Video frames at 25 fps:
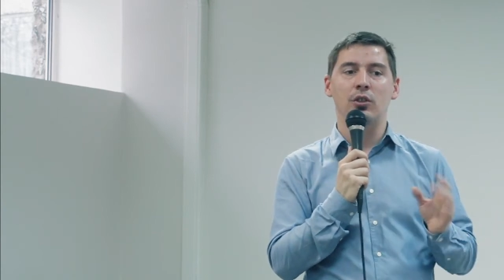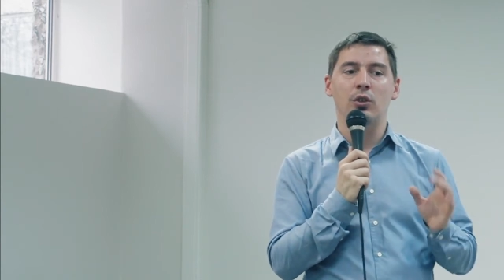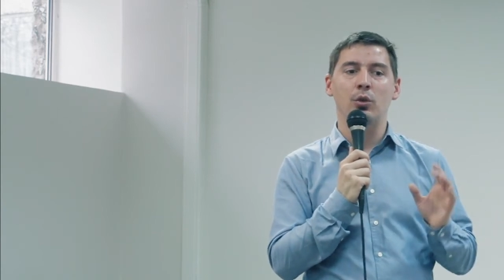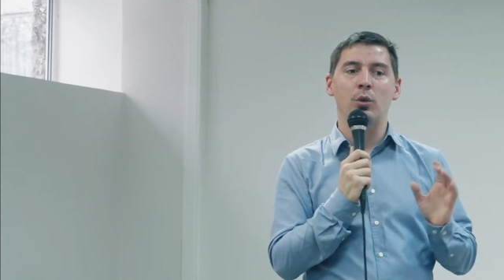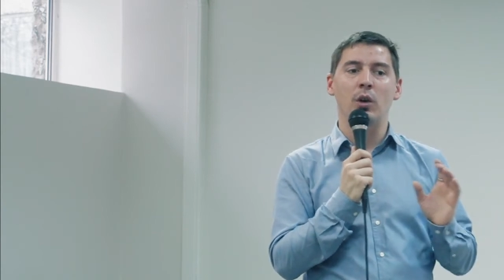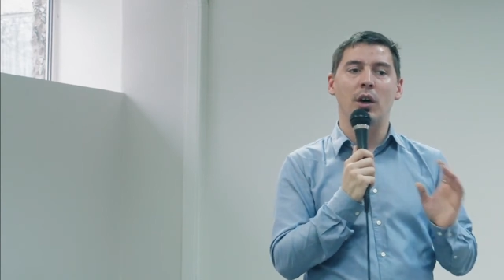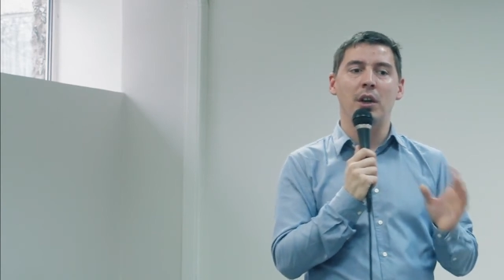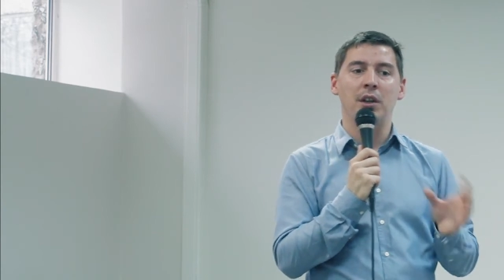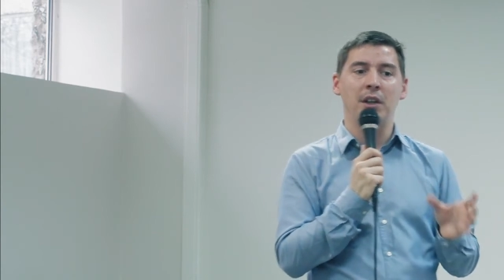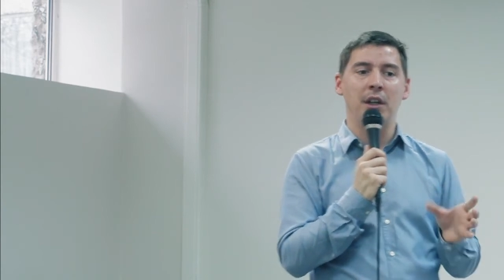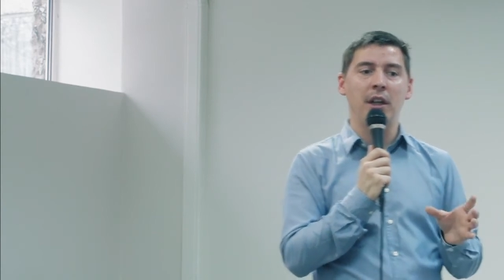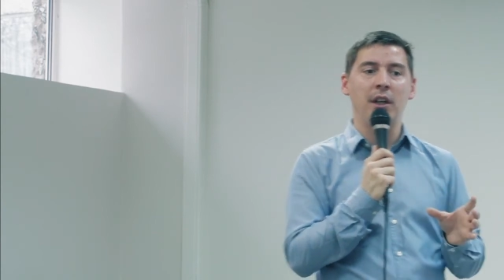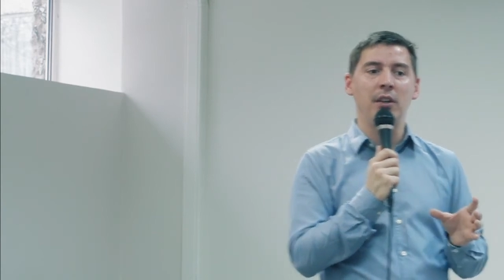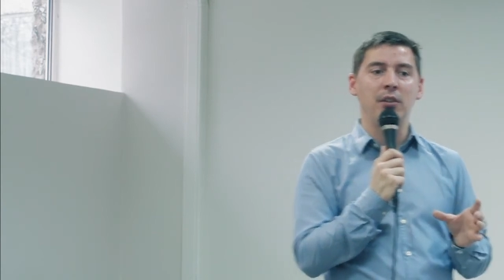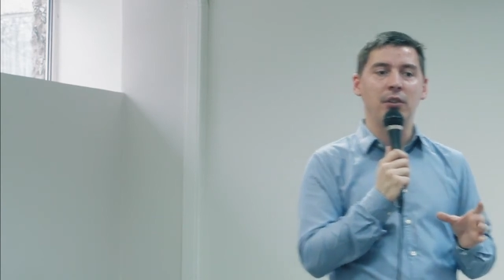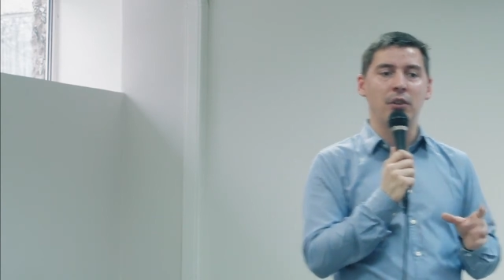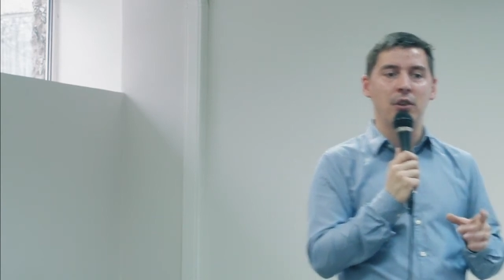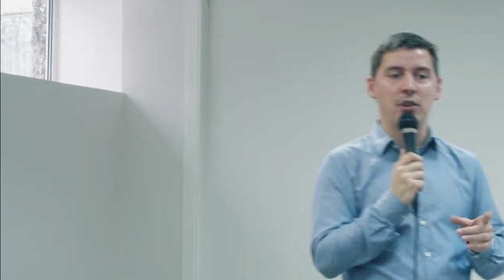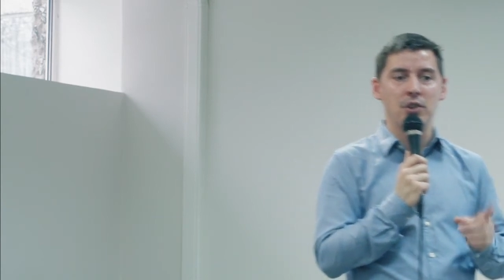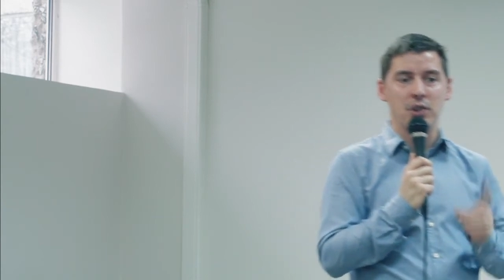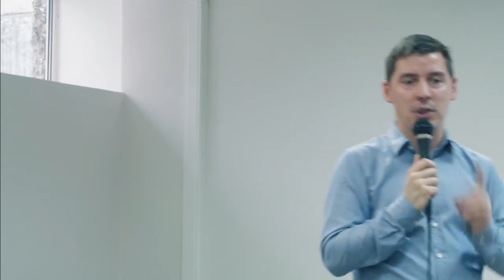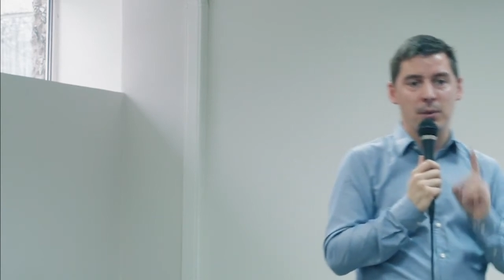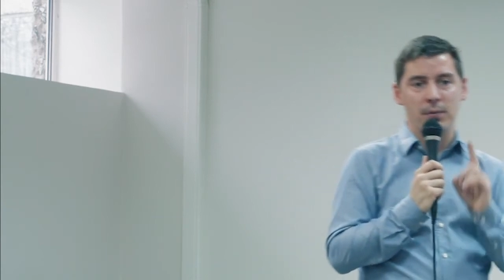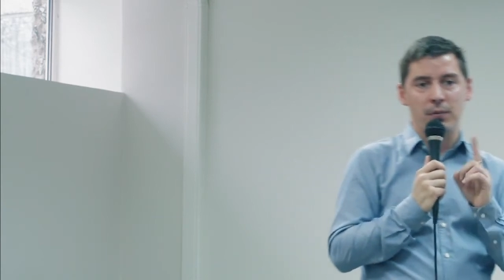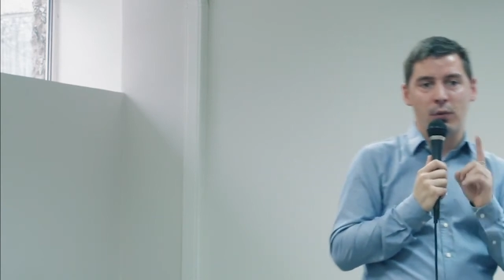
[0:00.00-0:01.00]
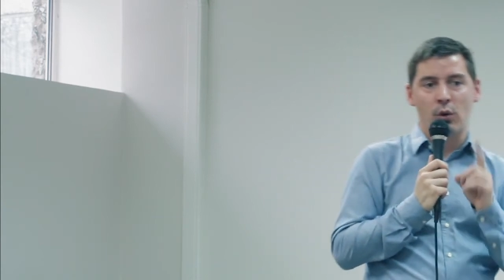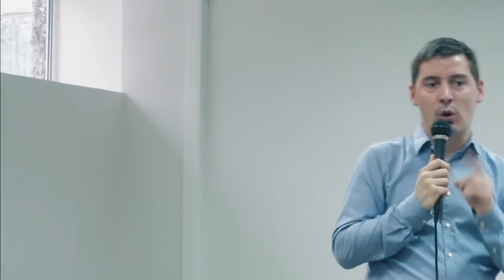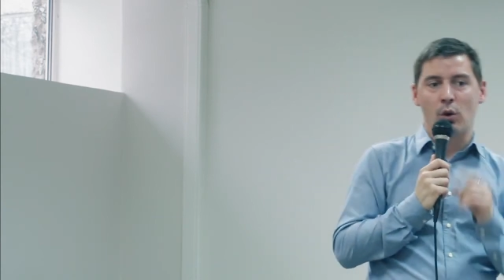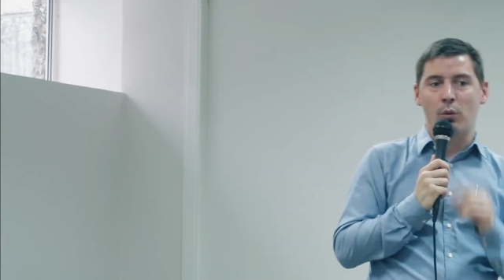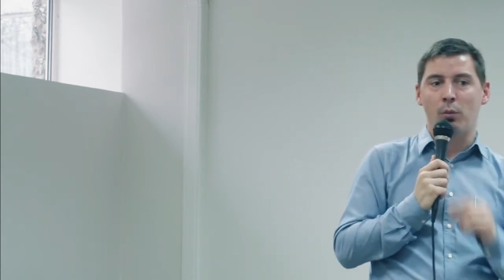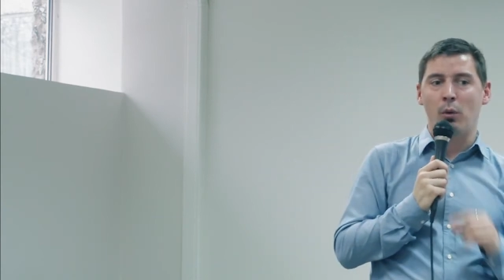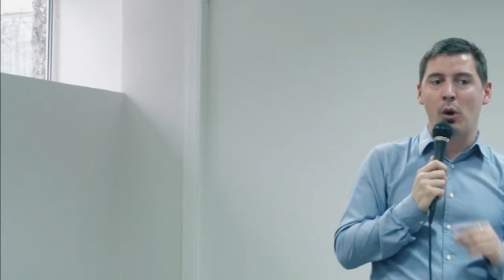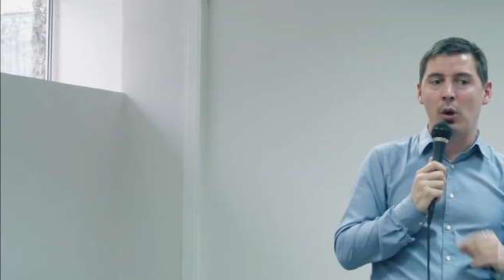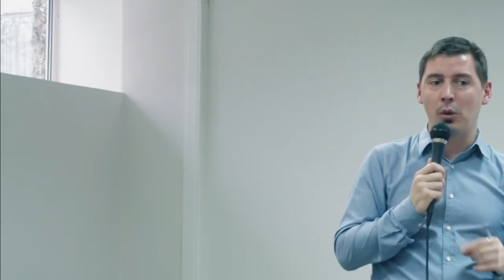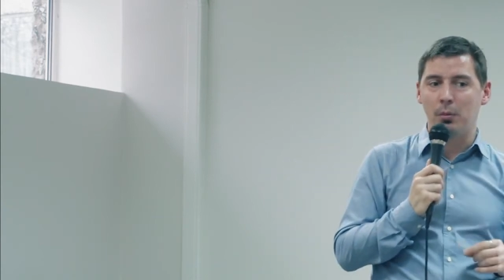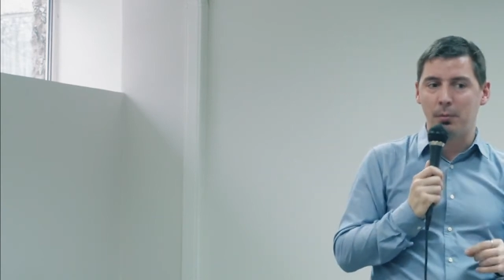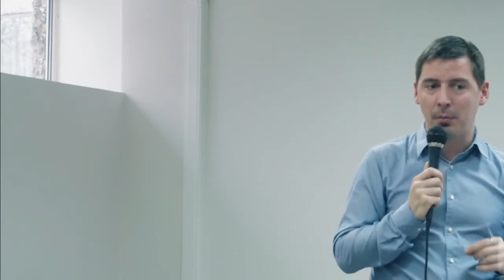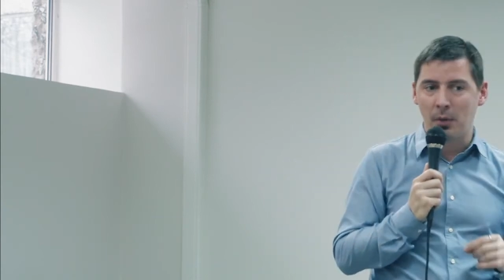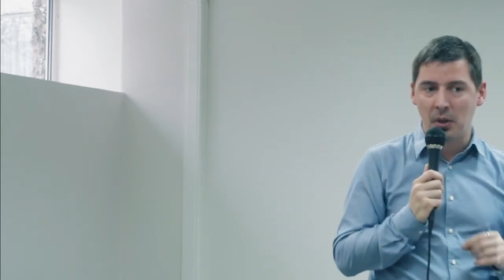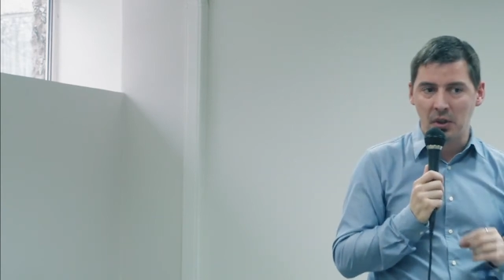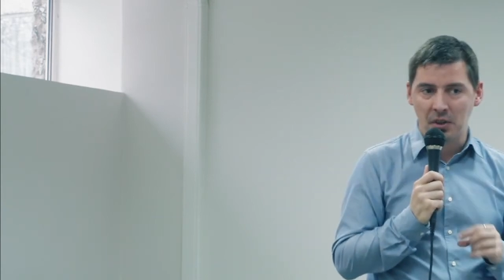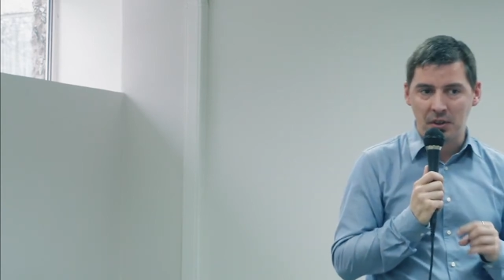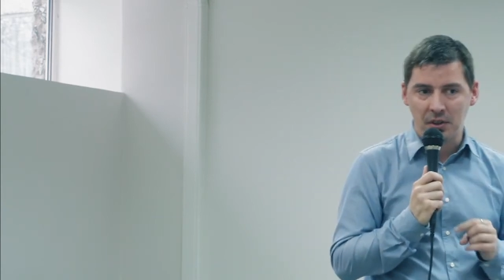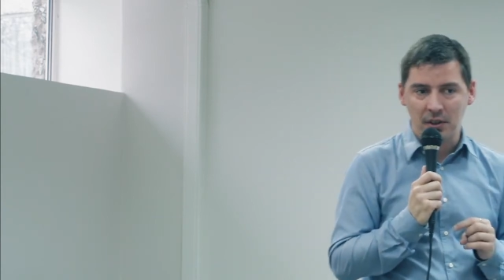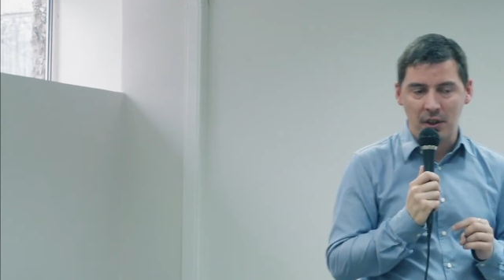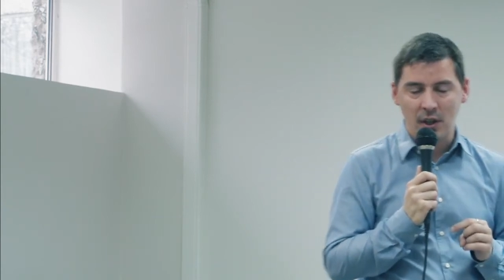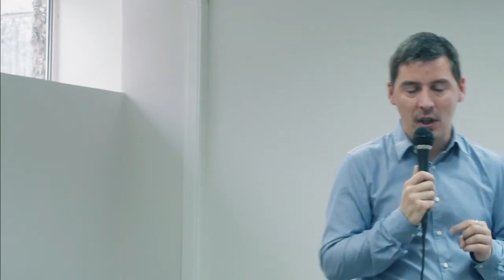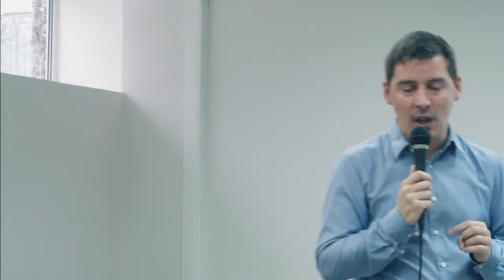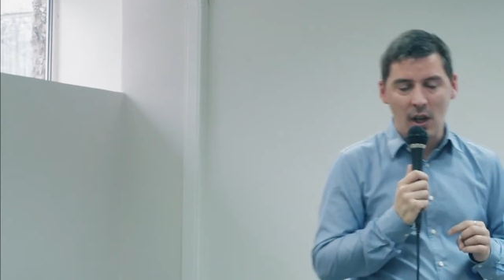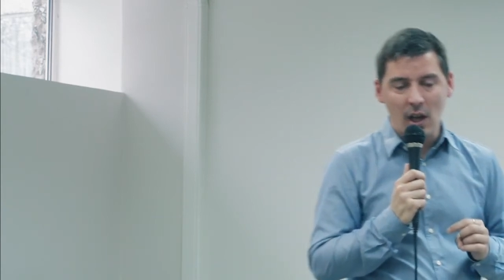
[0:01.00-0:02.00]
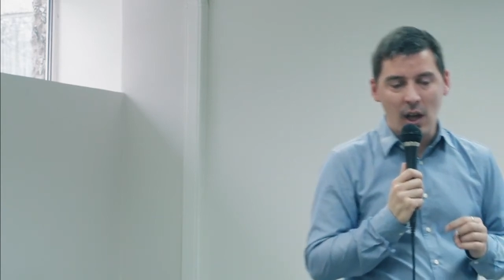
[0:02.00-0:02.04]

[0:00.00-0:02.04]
do an internship for 1 month,